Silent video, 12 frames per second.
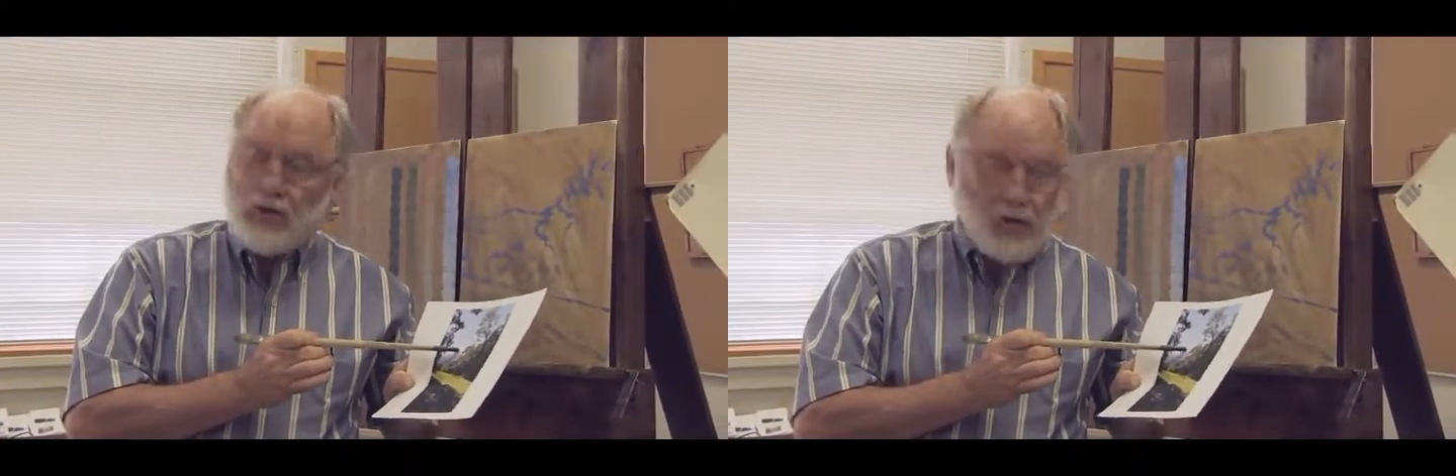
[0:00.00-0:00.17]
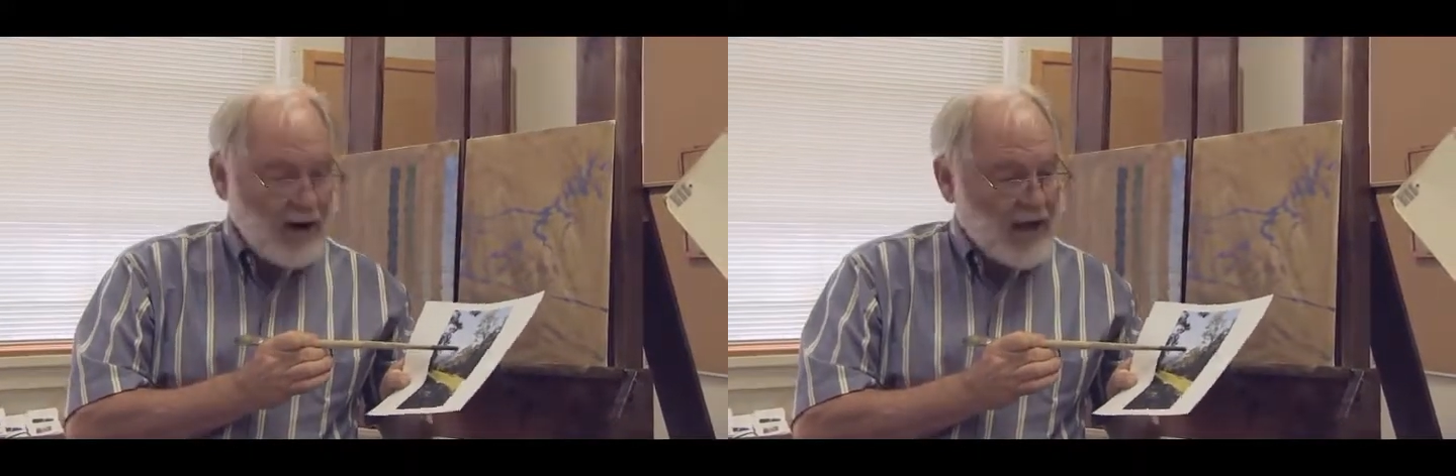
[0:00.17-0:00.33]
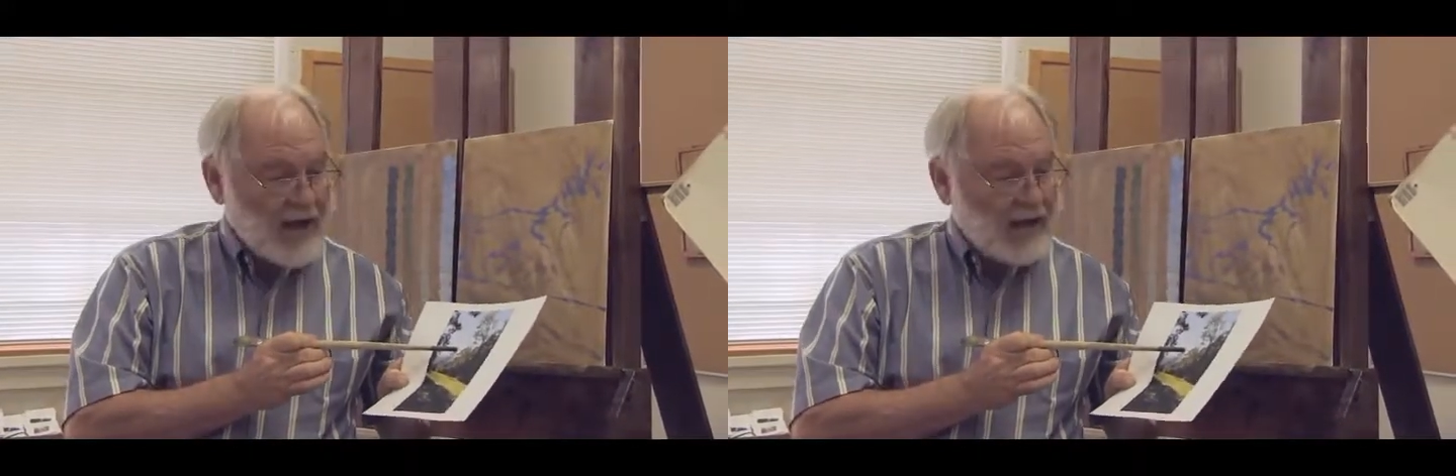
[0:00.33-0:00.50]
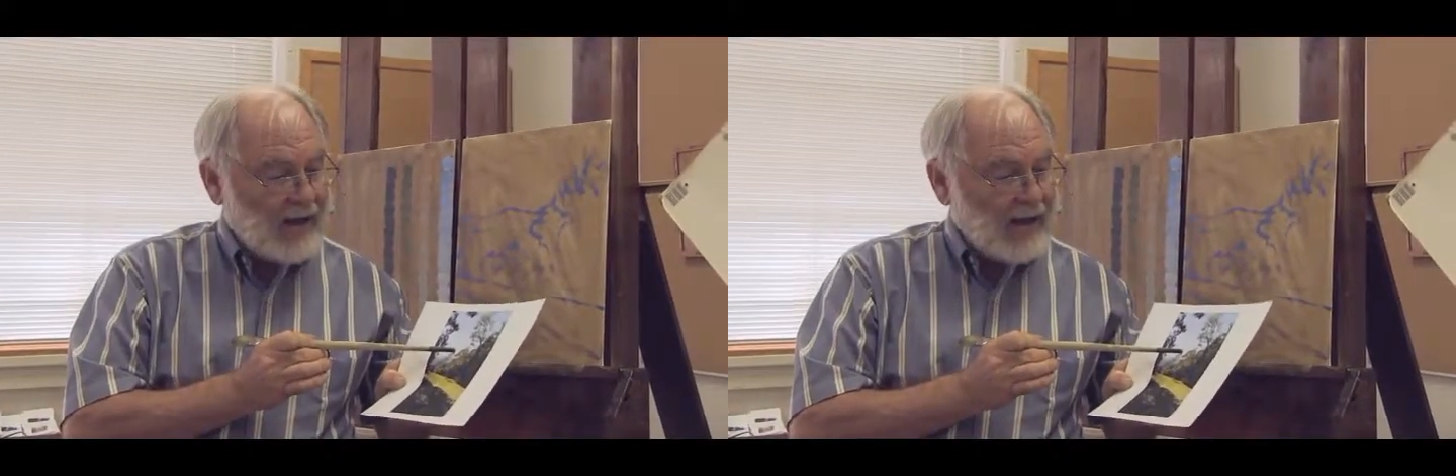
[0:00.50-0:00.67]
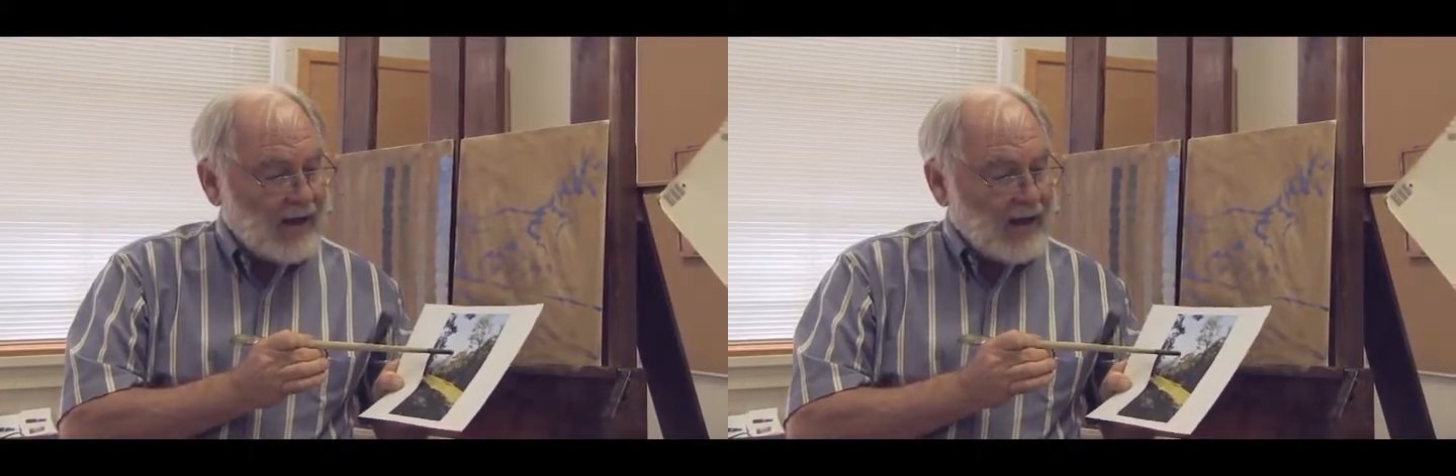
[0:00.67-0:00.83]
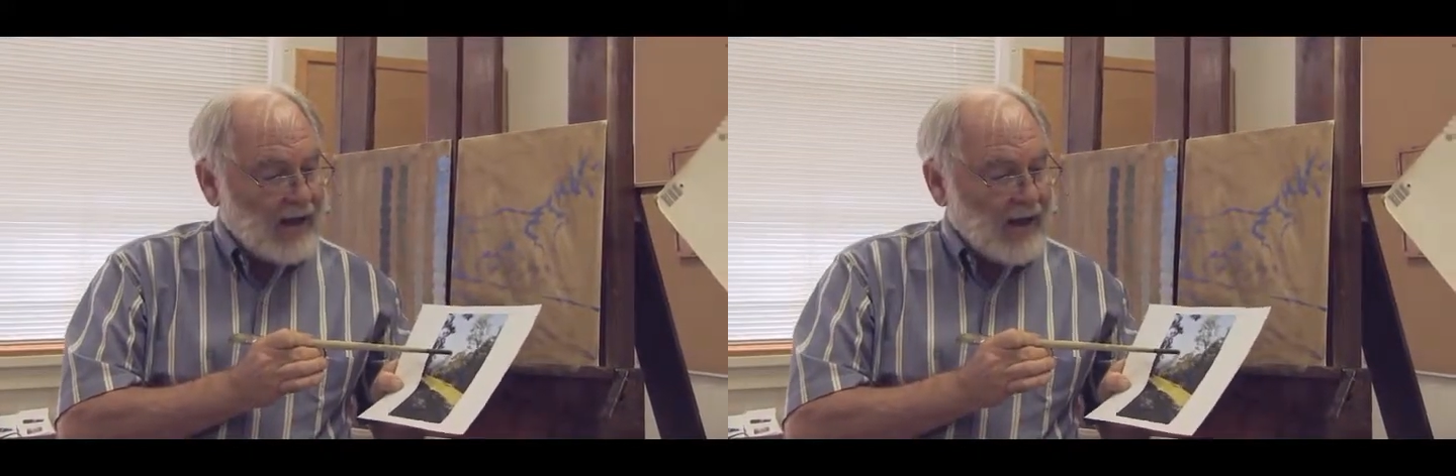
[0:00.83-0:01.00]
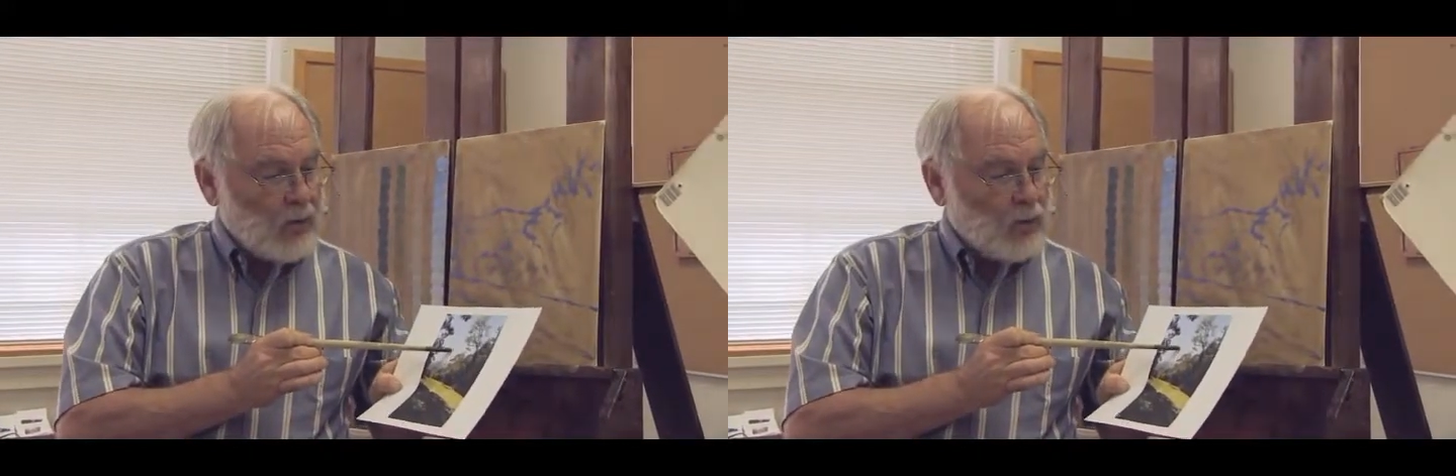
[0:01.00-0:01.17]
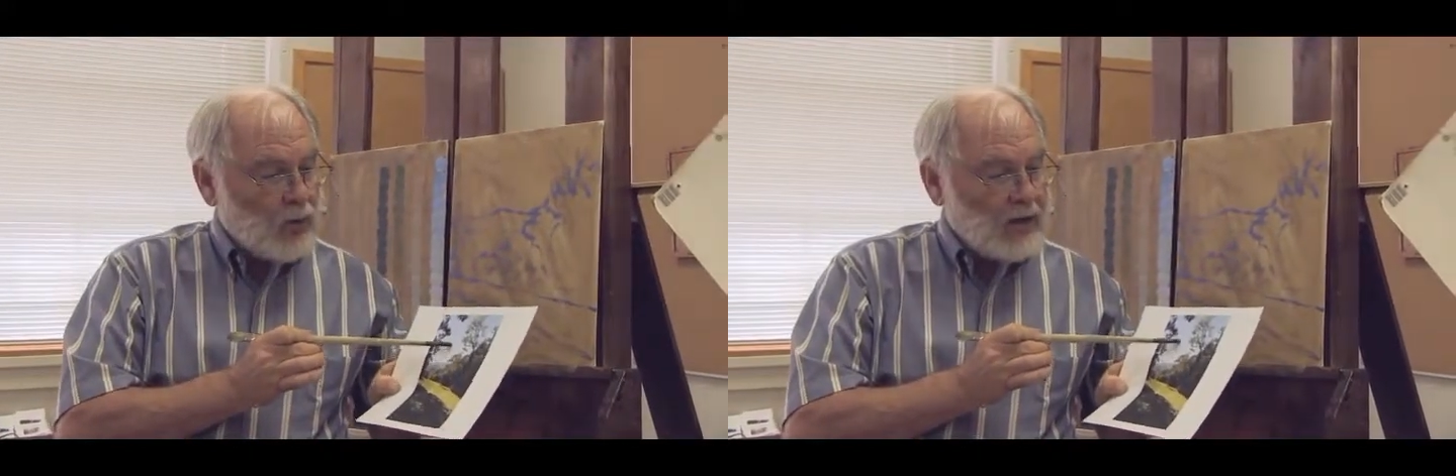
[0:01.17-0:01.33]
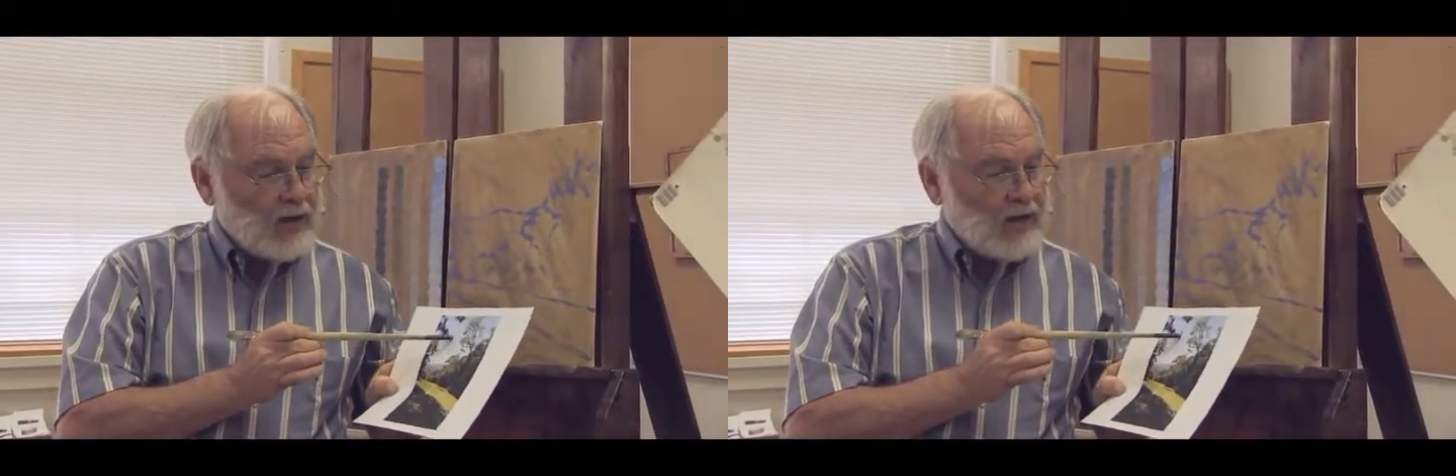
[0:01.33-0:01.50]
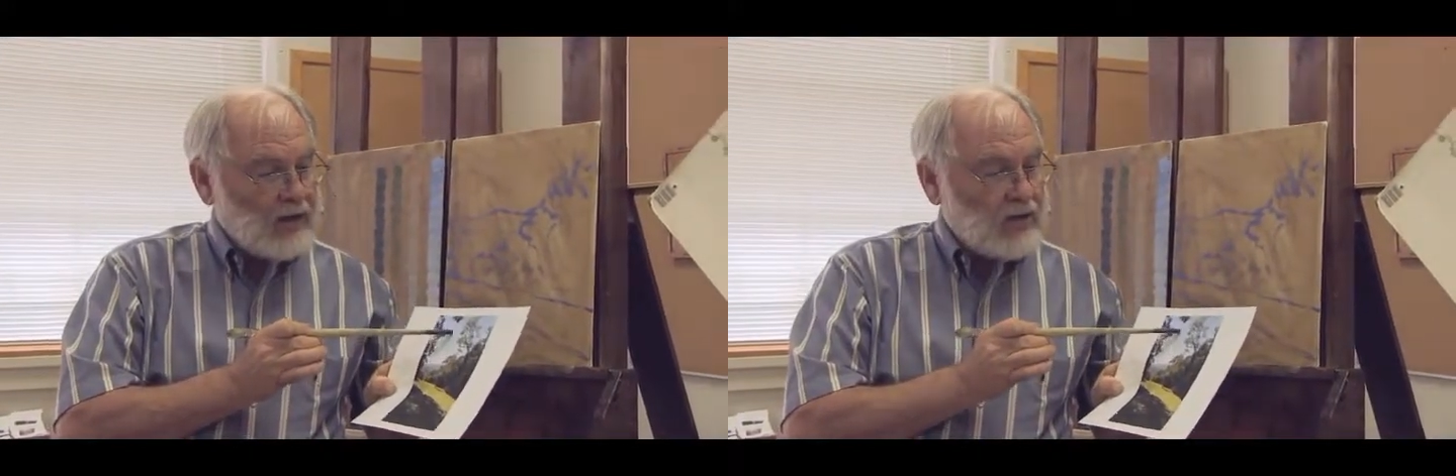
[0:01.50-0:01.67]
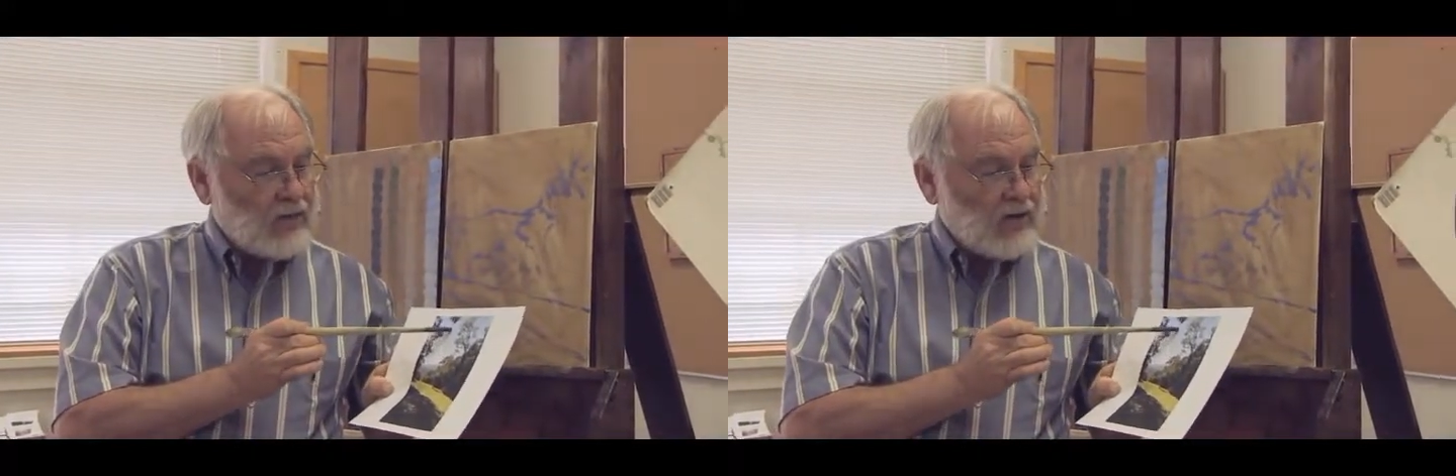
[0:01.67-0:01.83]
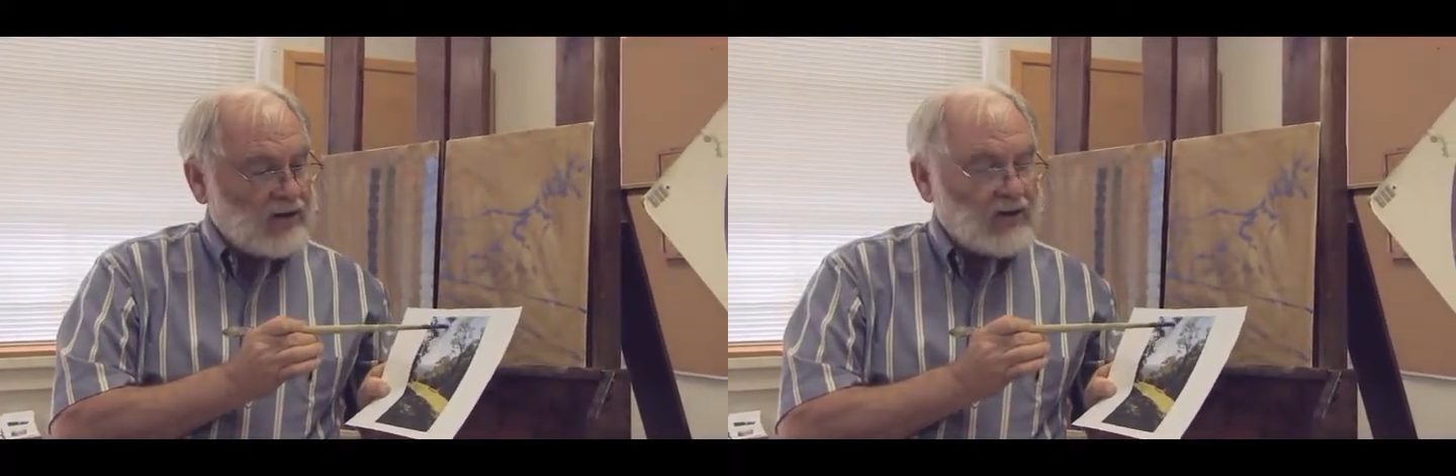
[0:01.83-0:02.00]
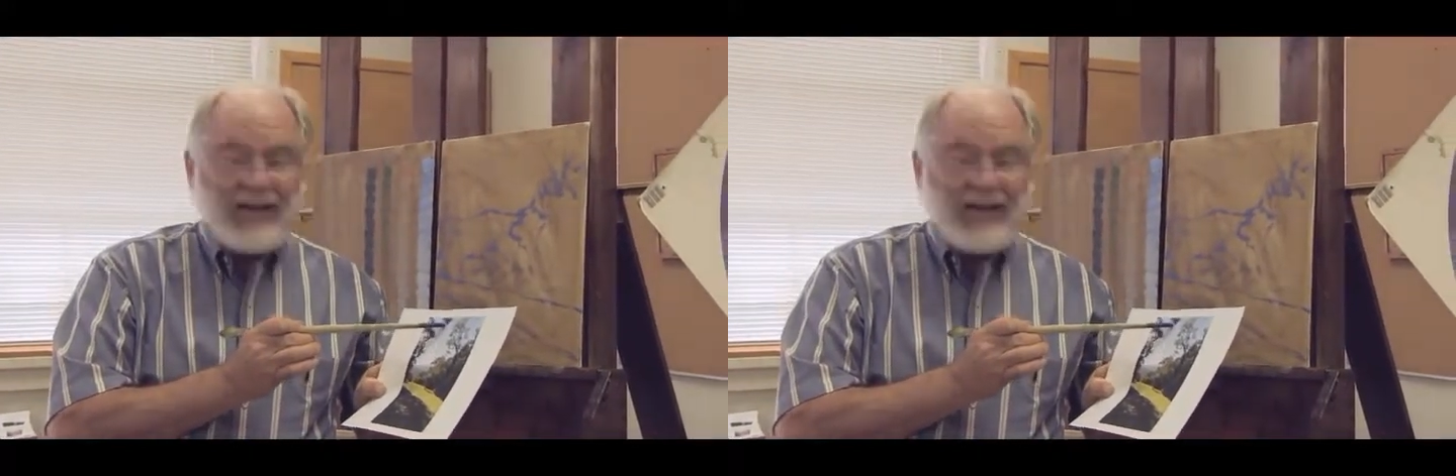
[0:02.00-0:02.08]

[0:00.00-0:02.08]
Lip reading: gray and work into a